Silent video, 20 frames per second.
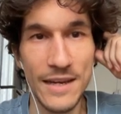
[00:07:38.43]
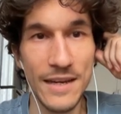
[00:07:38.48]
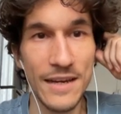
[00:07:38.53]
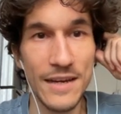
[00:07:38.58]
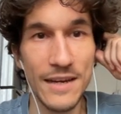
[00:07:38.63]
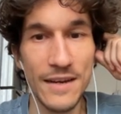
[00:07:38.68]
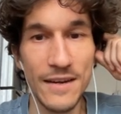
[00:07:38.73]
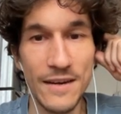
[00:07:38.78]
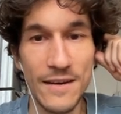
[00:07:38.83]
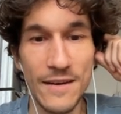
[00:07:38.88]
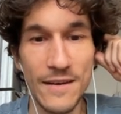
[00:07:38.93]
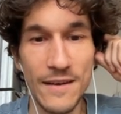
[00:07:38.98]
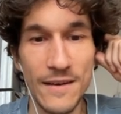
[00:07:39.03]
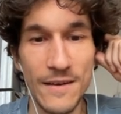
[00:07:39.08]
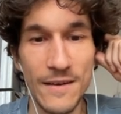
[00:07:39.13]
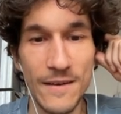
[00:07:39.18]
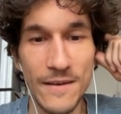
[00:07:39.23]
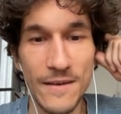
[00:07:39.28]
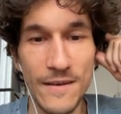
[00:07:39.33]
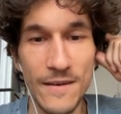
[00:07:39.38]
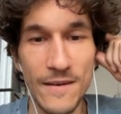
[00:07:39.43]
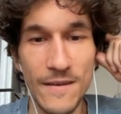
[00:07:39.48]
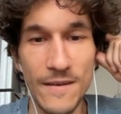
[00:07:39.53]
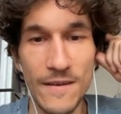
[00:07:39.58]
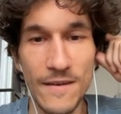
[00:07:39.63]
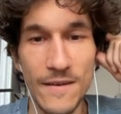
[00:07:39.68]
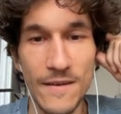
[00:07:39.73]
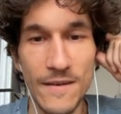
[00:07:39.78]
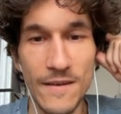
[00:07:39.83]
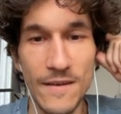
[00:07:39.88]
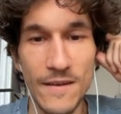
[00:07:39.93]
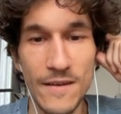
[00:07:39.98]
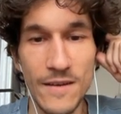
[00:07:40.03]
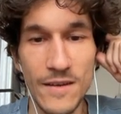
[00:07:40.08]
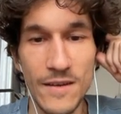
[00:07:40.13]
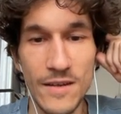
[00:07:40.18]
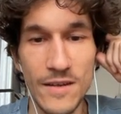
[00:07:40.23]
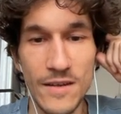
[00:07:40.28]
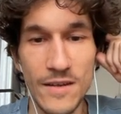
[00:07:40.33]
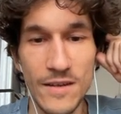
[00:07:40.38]

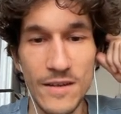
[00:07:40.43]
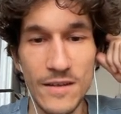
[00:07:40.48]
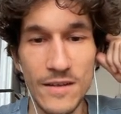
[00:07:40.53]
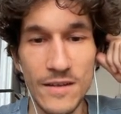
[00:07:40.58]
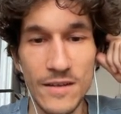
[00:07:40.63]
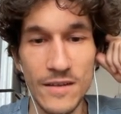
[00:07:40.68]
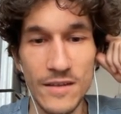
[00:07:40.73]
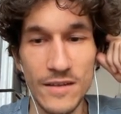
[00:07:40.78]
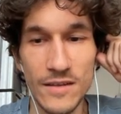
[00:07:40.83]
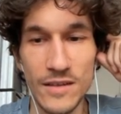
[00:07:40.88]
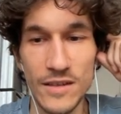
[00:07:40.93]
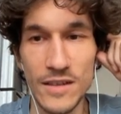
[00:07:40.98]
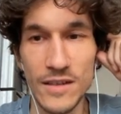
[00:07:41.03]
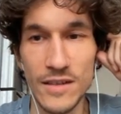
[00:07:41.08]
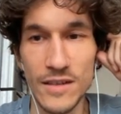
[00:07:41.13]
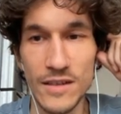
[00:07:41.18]
(no one is talking)